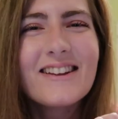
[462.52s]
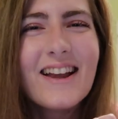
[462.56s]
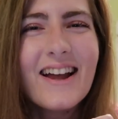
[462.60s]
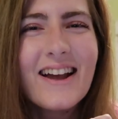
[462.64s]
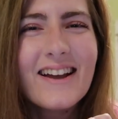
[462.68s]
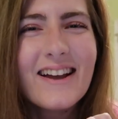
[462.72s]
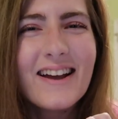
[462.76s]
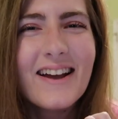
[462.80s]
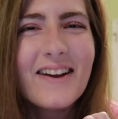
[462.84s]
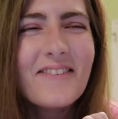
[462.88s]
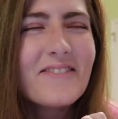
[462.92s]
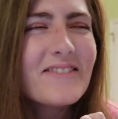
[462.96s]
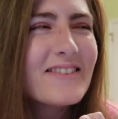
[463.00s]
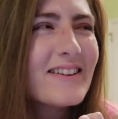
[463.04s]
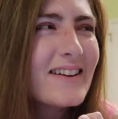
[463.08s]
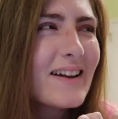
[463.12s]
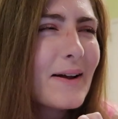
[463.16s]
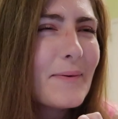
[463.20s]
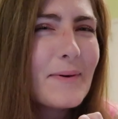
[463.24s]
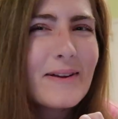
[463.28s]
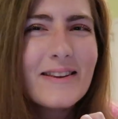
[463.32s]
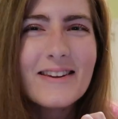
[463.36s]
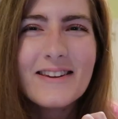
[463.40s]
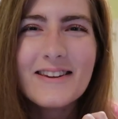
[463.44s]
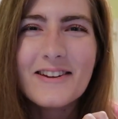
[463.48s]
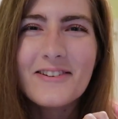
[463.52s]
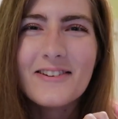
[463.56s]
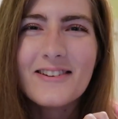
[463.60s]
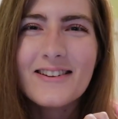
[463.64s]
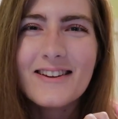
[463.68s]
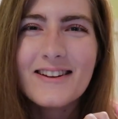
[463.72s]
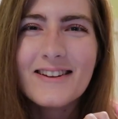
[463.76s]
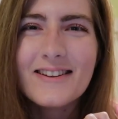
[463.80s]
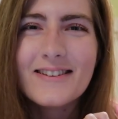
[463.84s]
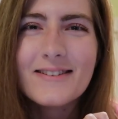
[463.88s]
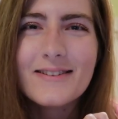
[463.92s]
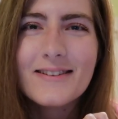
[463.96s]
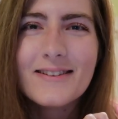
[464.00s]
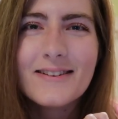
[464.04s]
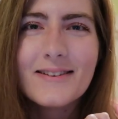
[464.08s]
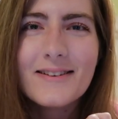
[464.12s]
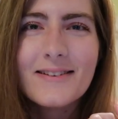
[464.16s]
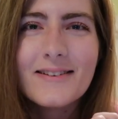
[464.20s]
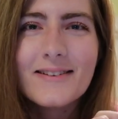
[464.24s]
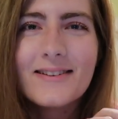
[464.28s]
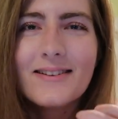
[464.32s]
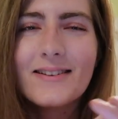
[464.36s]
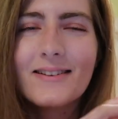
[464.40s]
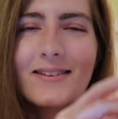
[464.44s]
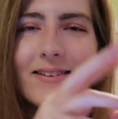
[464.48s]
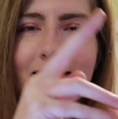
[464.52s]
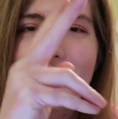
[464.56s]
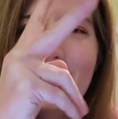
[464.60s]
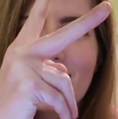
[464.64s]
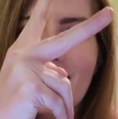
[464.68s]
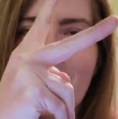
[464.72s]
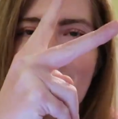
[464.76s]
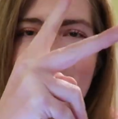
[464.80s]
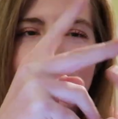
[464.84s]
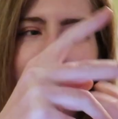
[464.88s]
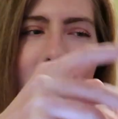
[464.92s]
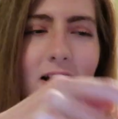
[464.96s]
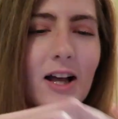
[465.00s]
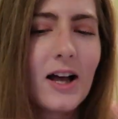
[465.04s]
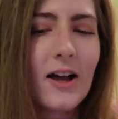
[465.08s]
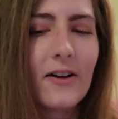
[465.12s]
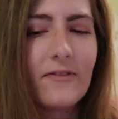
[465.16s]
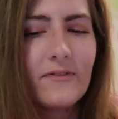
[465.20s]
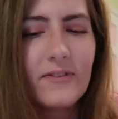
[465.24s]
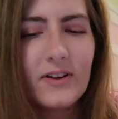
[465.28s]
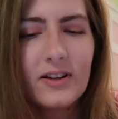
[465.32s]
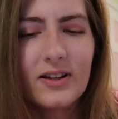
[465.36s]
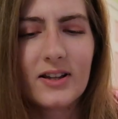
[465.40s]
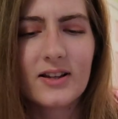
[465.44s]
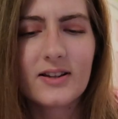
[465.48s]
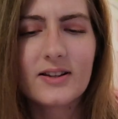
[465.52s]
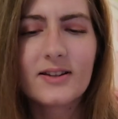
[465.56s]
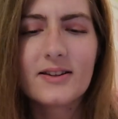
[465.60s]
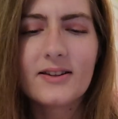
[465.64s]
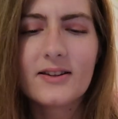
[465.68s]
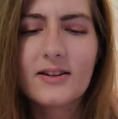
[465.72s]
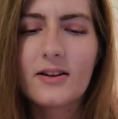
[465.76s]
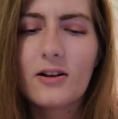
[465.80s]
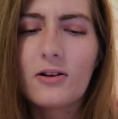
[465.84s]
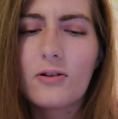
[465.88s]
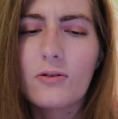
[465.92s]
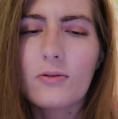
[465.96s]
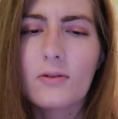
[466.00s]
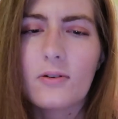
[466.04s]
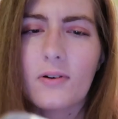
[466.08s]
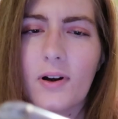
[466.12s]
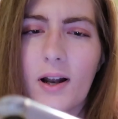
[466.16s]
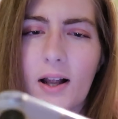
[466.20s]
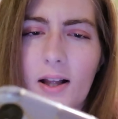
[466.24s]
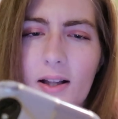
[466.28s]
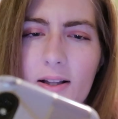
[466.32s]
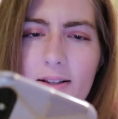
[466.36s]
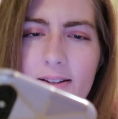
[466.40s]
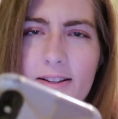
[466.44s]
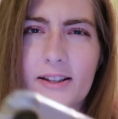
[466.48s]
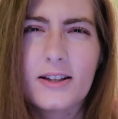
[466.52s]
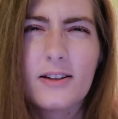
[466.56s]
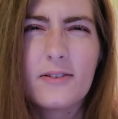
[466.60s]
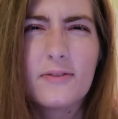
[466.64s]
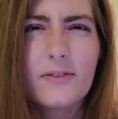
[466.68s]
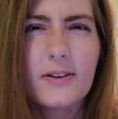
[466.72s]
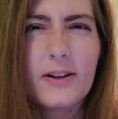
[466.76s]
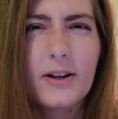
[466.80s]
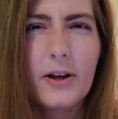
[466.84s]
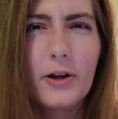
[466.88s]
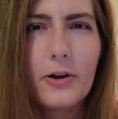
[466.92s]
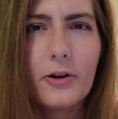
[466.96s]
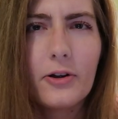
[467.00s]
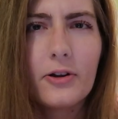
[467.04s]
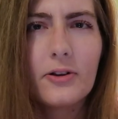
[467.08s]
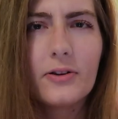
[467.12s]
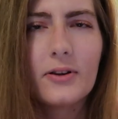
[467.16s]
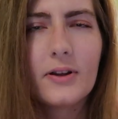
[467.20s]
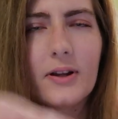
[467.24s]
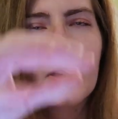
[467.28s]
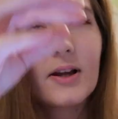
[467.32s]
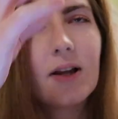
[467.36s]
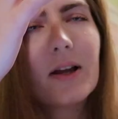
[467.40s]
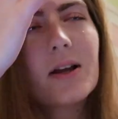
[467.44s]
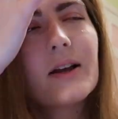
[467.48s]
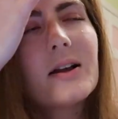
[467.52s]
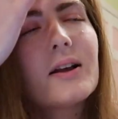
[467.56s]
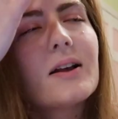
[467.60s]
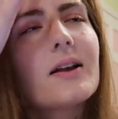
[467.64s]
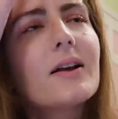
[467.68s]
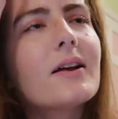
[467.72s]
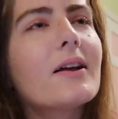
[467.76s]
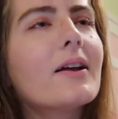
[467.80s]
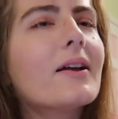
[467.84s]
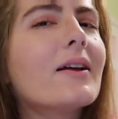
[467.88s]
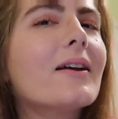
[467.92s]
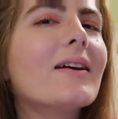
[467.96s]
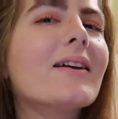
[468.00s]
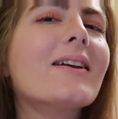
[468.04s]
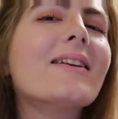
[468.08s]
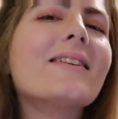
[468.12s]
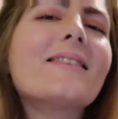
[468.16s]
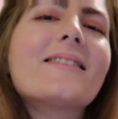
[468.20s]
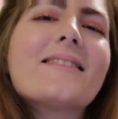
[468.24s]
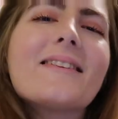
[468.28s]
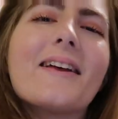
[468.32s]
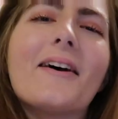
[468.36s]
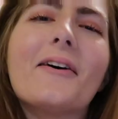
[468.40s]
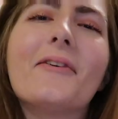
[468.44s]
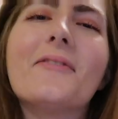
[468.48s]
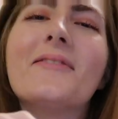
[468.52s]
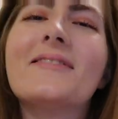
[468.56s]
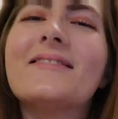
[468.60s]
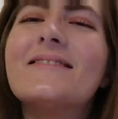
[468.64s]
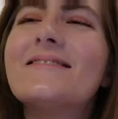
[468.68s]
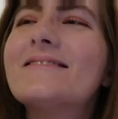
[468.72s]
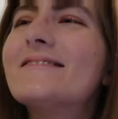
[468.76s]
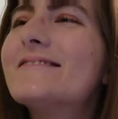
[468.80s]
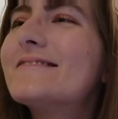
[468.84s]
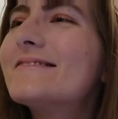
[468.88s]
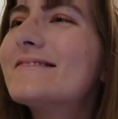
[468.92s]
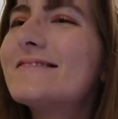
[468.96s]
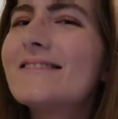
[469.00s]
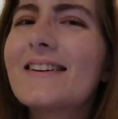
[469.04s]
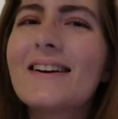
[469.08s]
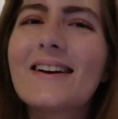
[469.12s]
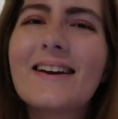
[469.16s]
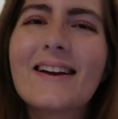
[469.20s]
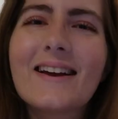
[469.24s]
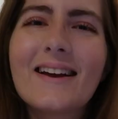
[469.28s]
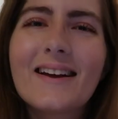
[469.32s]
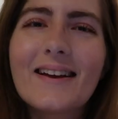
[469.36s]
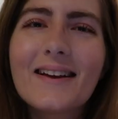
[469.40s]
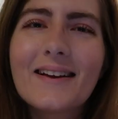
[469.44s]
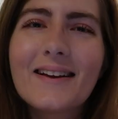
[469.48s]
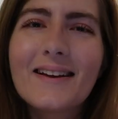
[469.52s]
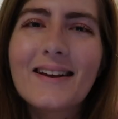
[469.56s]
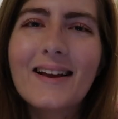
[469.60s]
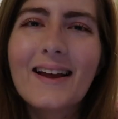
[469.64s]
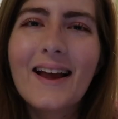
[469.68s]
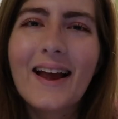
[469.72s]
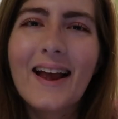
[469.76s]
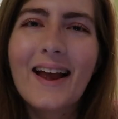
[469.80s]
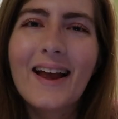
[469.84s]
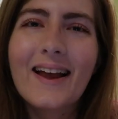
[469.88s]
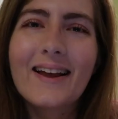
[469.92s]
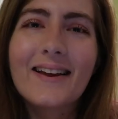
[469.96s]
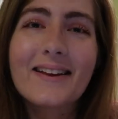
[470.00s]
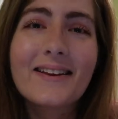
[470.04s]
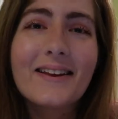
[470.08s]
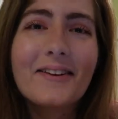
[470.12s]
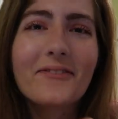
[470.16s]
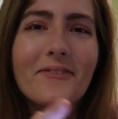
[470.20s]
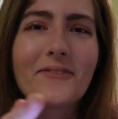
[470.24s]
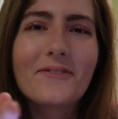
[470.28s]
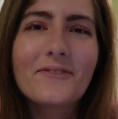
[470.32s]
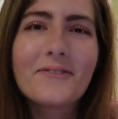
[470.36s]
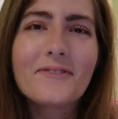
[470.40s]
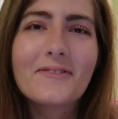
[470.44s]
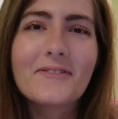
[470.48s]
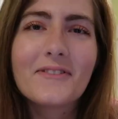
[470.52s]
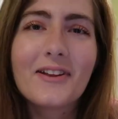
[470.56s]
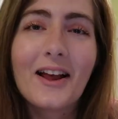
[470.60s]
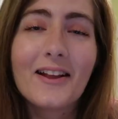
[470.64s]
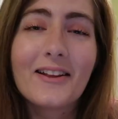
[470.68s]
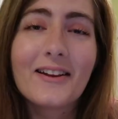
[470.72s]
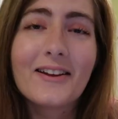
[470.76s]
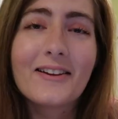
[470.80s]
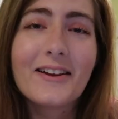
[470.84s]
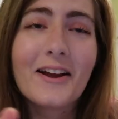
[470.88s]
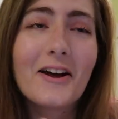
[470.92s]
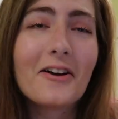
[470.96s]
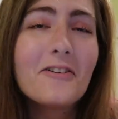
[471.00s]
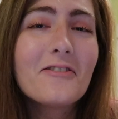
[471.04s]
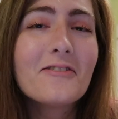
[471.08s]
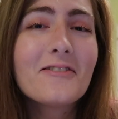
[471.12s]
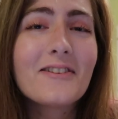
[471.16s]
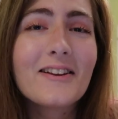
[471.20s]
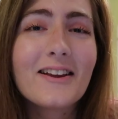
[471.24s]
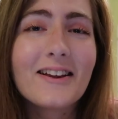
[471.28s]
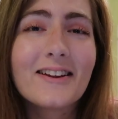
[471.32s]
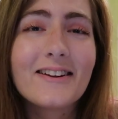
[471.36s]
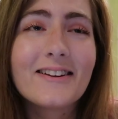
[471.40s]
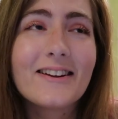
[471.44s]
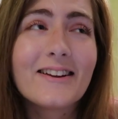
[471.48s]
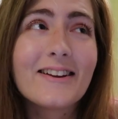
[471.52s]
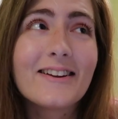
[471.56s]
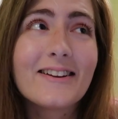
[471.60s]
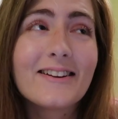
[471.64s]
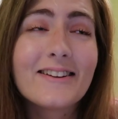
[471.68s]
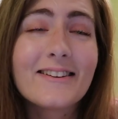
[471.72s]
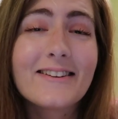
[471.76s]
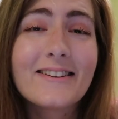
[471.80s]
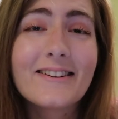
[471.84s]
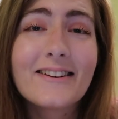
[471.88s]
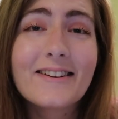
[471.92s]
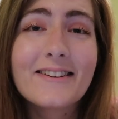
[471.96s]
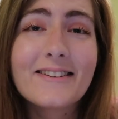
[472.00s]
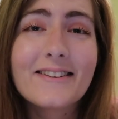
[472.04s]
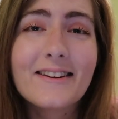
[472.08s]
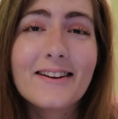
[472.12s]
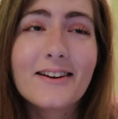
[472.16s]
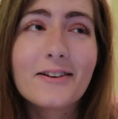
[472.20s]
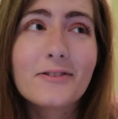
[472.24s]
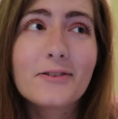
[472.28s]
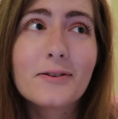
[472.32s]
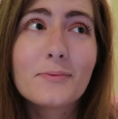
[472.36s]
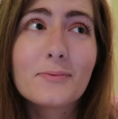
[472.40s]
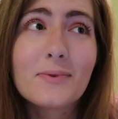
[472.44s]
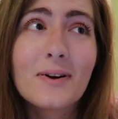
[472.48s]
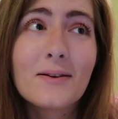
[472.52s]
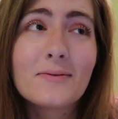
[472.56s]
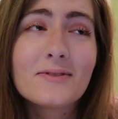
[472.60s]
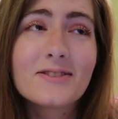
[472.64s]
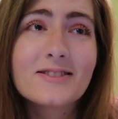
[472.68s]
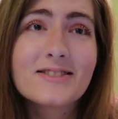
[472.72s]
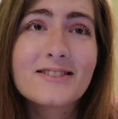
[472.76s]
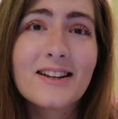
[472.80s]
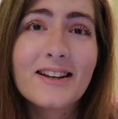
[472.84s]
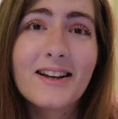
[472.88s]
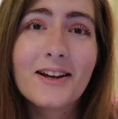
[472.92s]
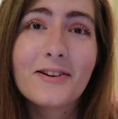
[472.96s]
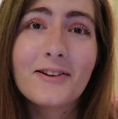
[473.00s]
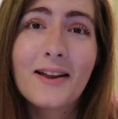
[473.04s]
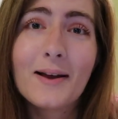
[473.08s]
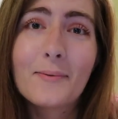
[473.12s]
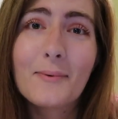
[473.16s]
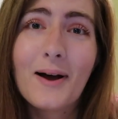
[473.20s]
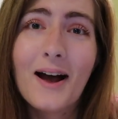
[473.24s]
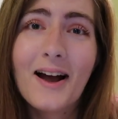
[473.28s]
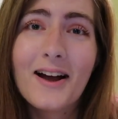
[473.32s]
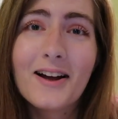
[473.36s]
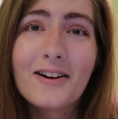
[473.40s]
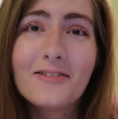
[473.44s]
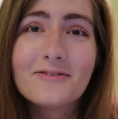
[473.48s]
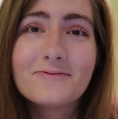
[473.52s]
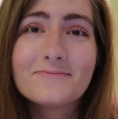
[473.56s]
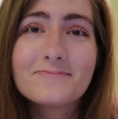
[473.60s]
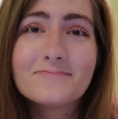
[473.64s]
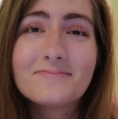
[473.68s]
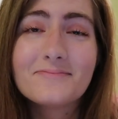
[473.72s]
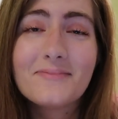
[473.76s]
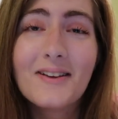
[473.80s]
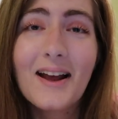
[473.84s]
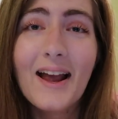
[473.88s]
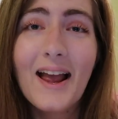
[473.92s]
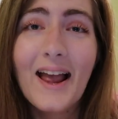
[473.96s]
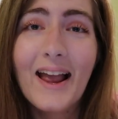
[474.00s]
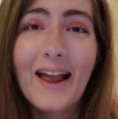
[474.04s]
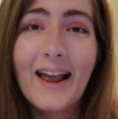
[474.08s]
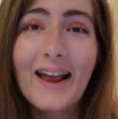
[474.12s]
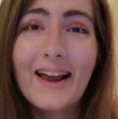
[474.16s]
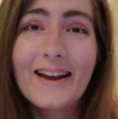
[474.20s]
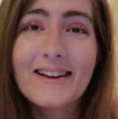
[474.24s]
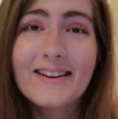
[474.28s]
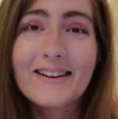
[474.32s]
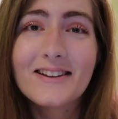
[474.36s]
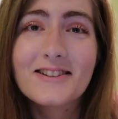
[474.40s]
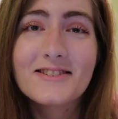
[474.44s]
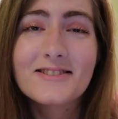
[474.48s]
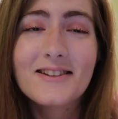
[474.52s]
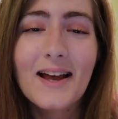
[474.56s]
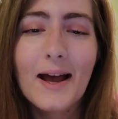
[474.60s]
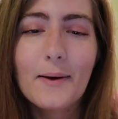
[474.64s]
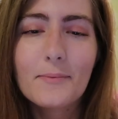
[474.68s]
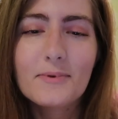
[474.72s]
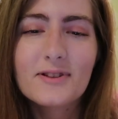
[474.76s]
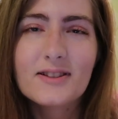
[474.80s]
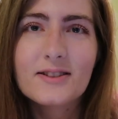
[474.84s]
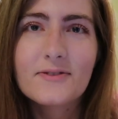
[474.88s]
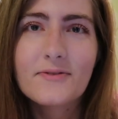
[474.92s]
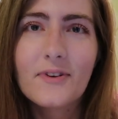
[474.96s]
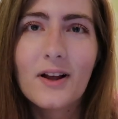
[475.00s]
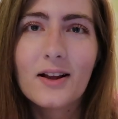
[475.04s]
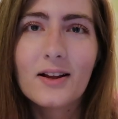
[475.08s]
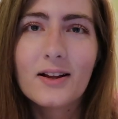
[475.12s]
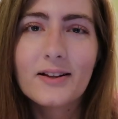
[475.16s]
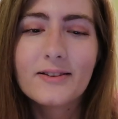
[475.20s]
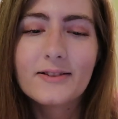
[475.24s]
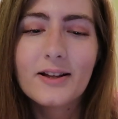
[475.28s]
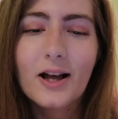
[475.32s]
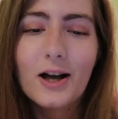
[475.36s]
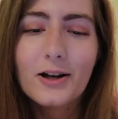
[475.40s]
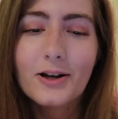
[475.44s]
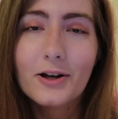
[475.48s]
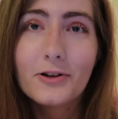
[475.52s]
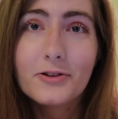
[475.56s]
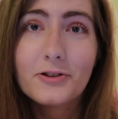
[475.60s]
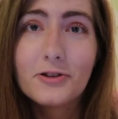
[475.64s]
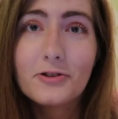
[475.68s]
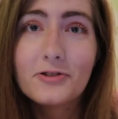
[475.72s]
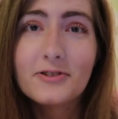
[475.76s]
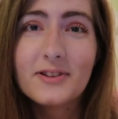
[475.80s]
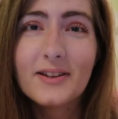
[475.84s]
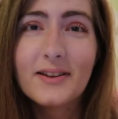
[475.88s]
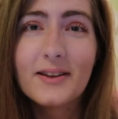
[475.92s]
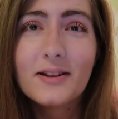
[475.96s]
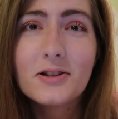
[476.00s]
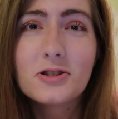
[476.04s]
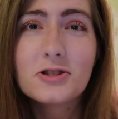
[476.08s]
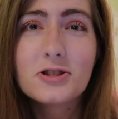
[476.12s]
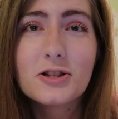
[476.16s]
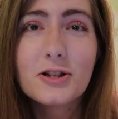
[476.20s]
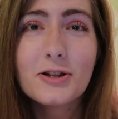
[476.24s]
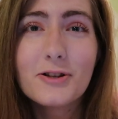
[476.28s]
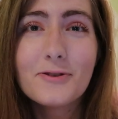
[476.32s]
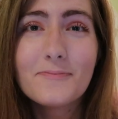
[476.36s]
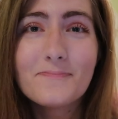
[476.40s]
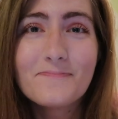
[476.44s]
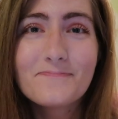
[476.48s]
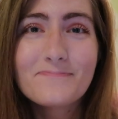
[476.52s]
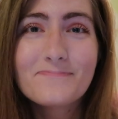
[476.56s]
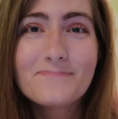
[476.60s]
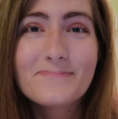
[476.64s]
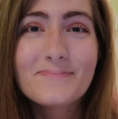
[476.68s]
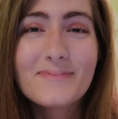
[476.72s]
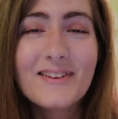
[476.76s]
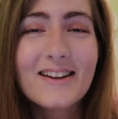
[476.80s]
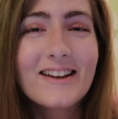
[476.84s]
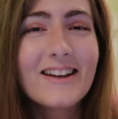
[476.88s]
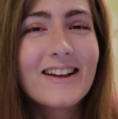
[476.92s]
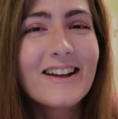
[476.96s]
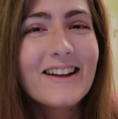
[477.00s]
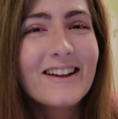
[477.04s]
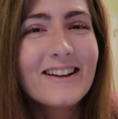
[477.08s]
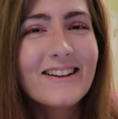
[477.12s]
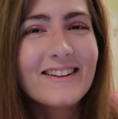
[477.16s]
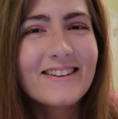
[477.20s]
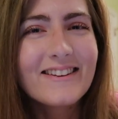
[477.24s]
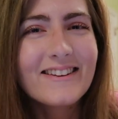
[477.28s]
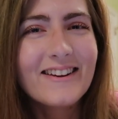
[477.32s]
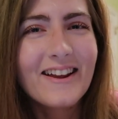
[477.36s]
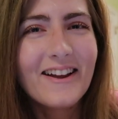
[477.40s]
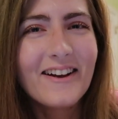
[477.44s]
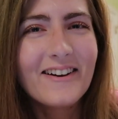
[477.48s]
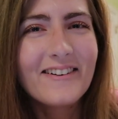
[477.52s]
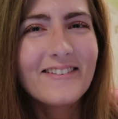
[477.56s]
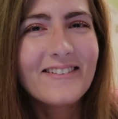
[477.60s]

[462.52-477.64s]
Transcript: like everything on my to-do list knocked off and it's still relatively early. So, and if y'all didn't know, it is Cinco de, Cinco de Mayo and it just happens to fall on Taco Tuesday this year. So,